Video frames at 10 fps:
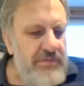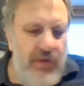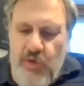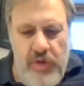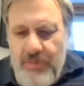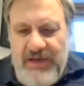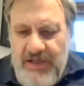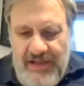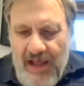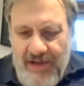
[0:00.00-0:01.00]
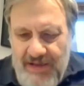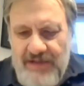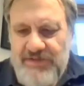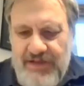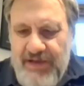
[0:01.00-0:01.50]
the
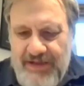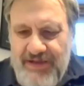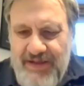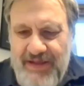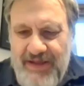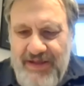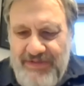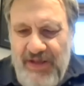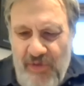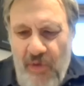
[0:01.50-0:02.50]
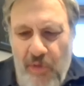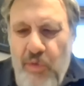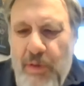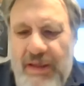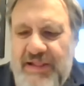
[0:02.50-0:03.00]
humanitarian trick. They
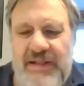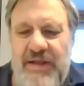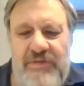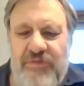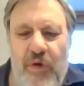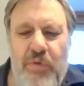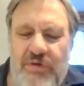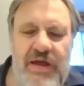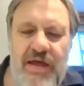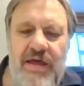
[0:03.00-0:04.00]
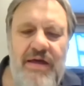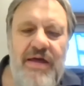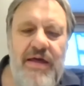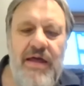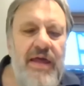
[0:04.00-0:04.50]
always evoke
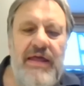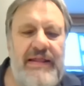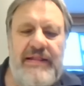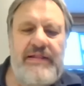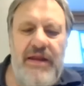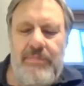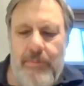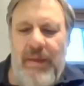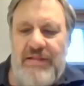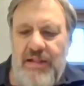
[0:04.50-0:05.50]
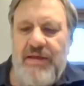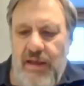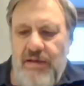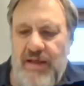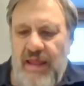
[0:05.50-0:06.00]
extreme
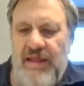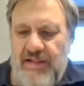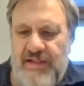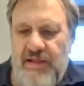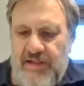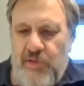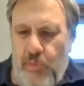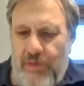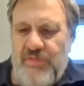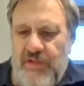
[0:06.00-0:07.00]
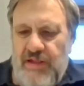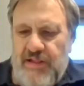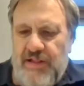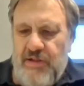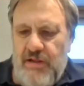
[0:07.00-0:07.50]
medical cases when
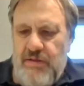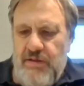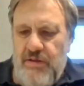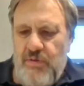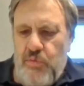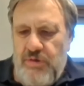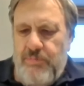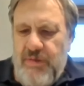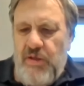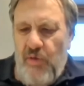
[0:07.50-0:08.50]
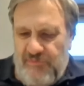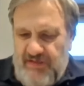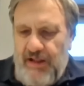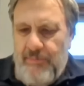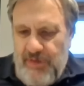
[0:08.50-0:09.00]
this could be of
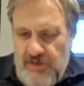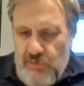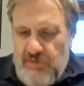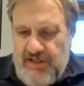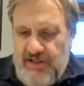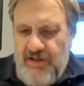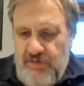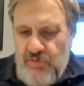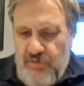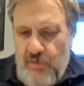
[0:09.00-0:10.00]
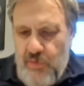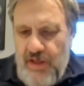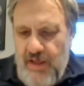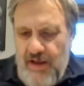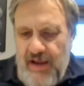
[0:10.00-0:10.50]
some use, you
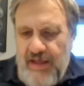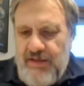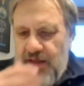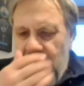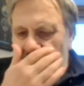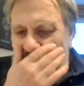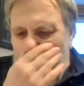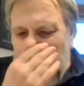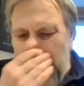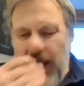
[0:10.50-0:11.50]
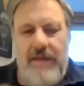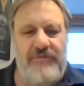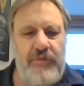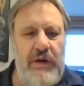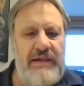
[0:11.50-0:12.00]
know. Like they say,
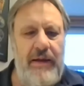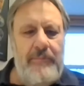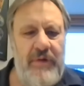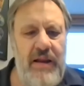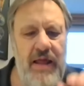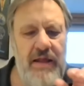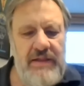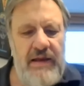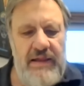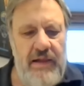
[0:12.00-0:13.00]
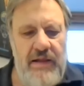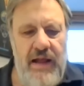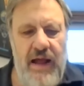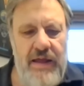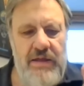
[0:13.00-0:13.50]
for example, there is a
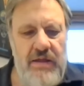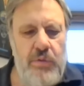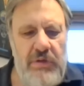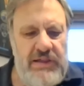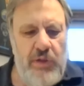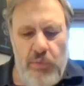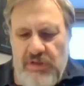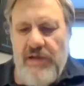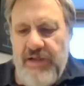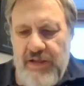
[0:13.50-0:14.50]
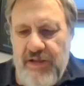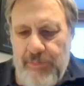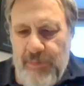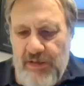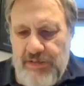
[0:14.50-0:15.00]
guy who is totally
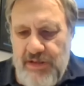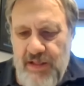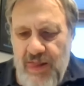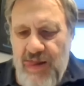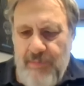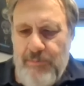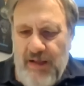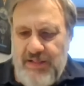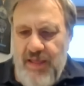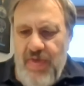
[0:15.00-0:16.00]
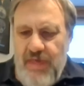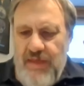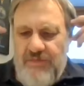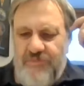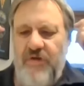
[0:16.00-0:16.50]
crippled, but
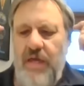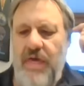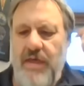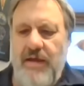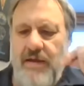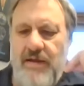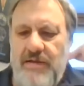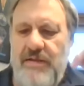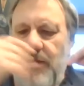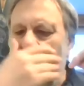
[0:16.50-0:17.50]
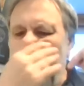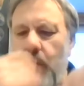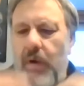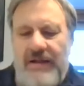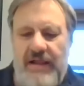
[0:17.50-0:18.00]
if
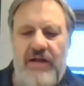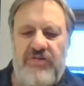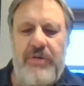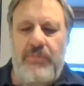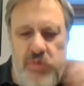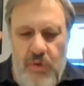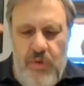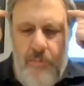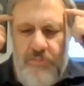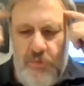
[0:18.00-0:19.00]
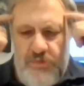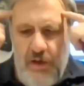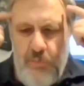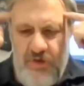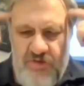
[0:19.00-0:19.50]
you attach him to a
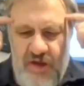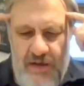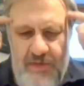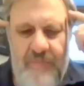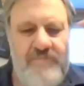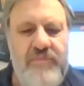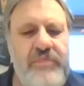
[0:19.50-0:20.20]
computer which can